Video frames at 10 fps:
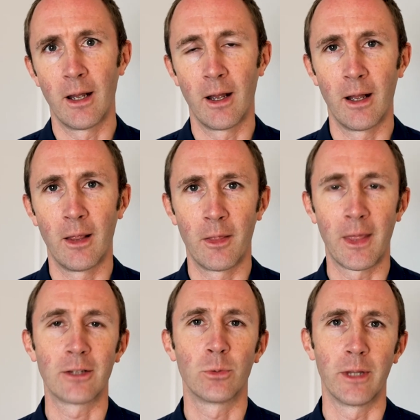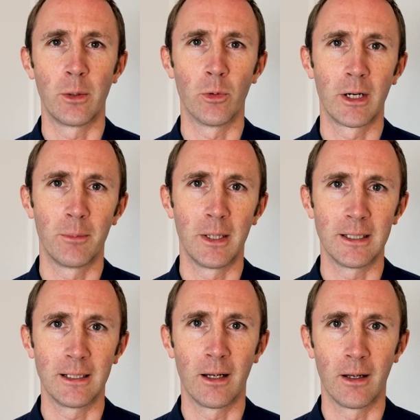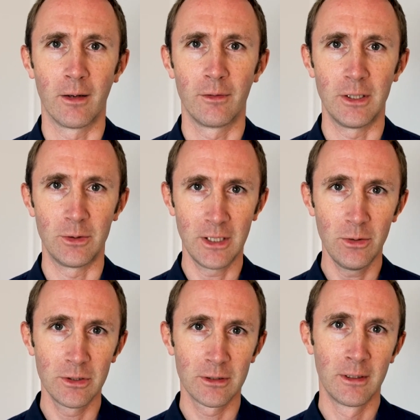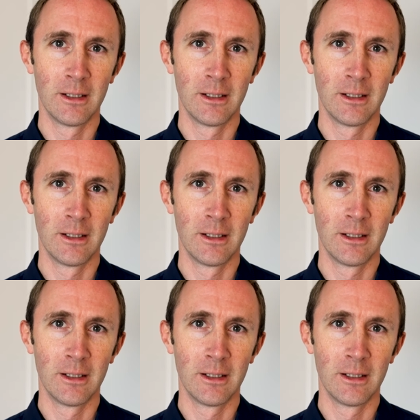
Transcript: And that's what they were recommending for you to use.